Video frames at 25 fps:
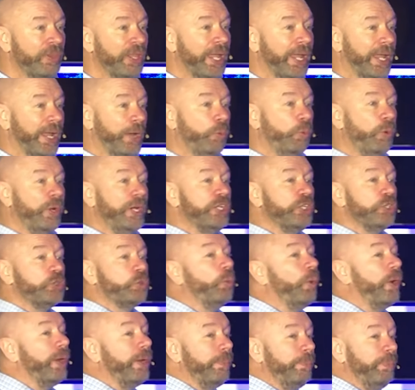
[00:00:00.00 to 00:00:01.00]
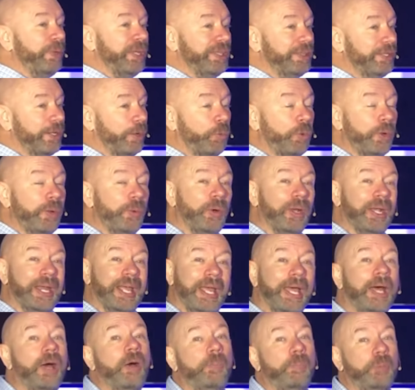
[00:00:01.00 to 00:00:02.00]
And we just want to be there. We want to
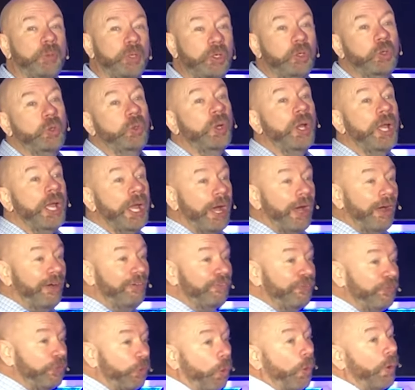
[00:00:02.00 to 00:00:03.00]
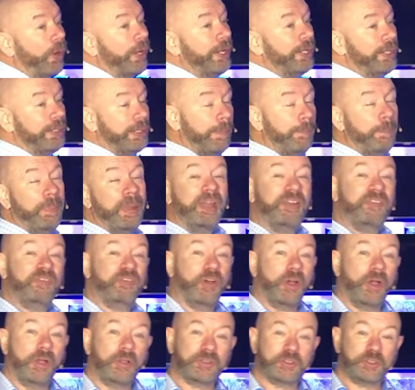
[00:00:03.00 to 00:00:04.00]
help you avoid the
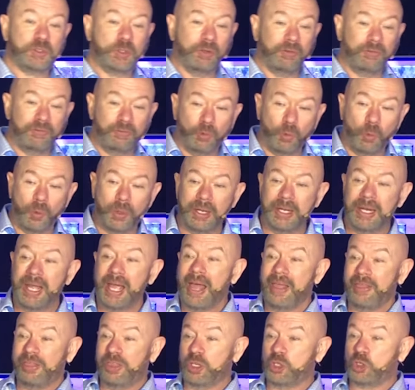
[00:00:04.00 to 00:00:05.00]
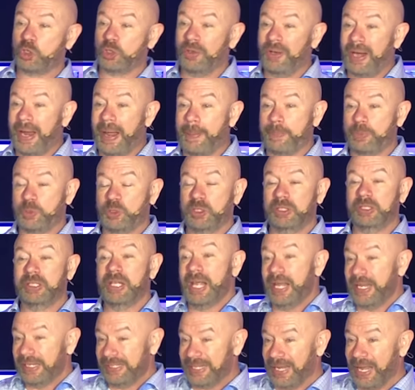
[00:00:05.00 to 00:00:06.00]
pitfalls, to avoid the traps, and
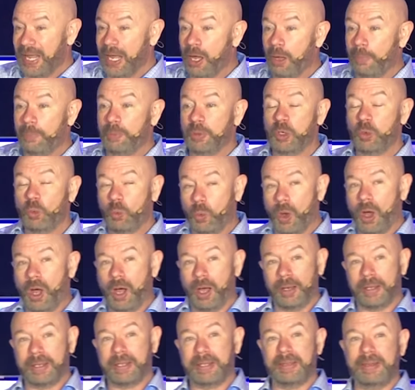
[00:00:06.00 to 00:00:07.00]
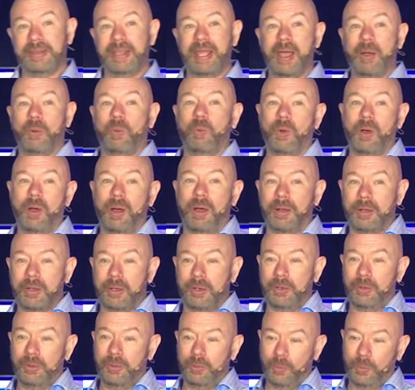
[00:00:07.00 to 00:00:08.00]
to help you walk that
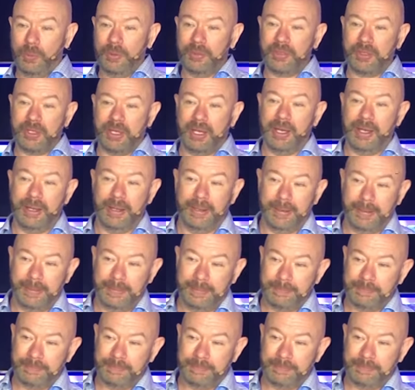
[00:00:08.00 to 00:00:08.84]
walk with God.